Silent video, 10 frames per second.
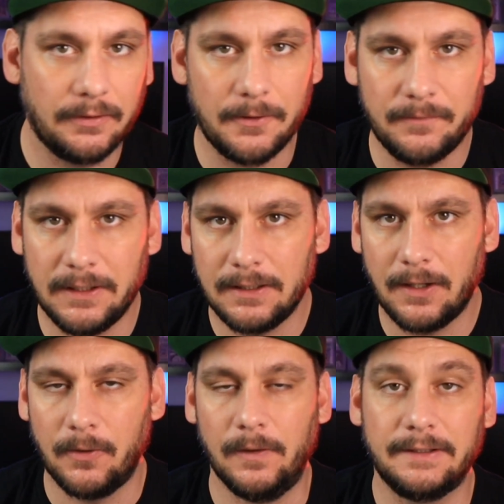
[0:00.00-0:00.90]
with another
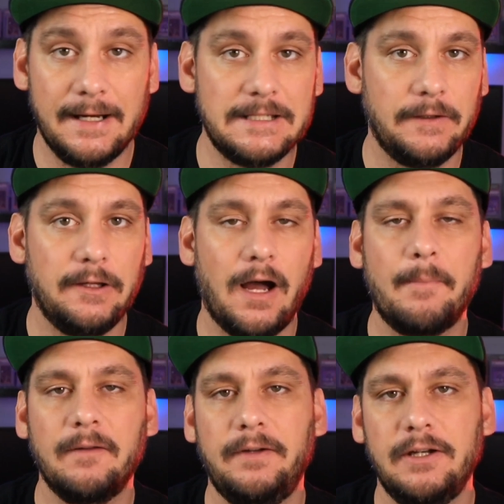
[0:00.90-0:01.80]
video. In today's video,
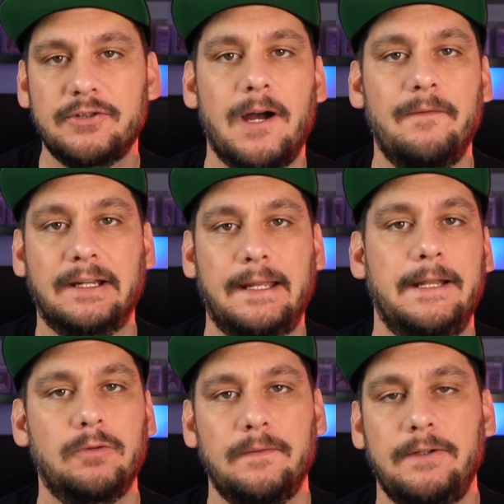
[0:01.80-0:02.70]
I'm going to finish off the
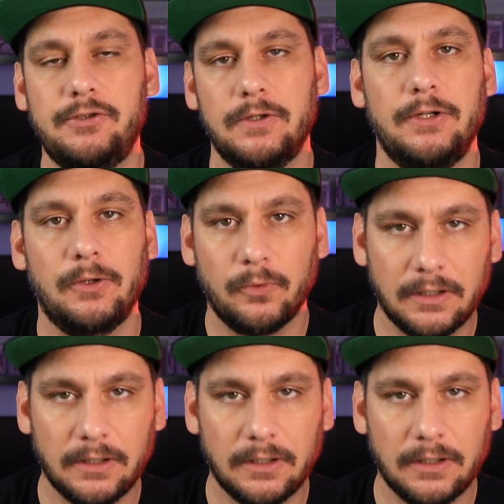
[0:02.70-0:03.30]
Ken Griffey Jr.